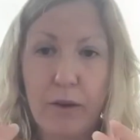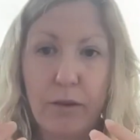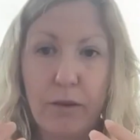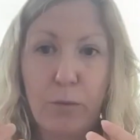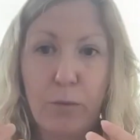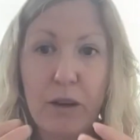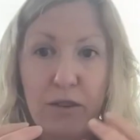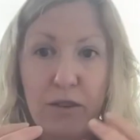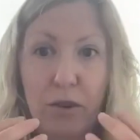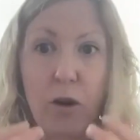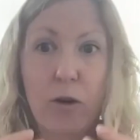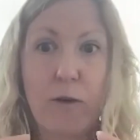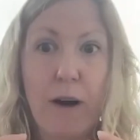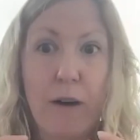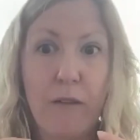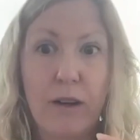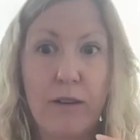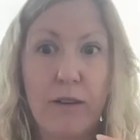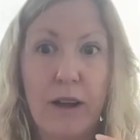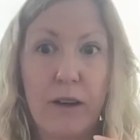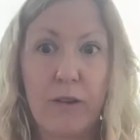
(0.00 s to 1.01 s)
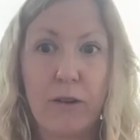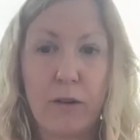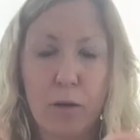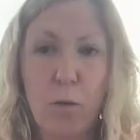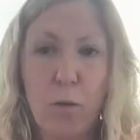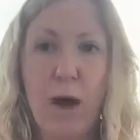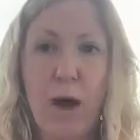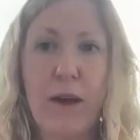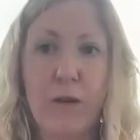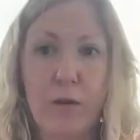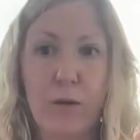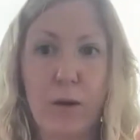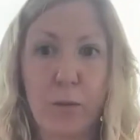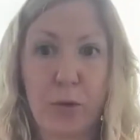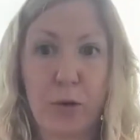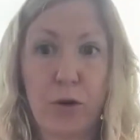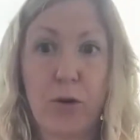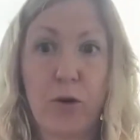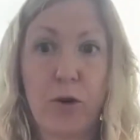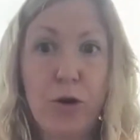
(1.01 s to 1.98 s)
we saw gravitational waves from
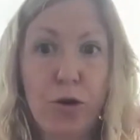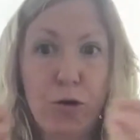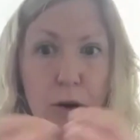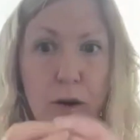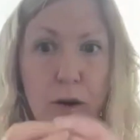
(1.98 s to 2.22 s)
two neutron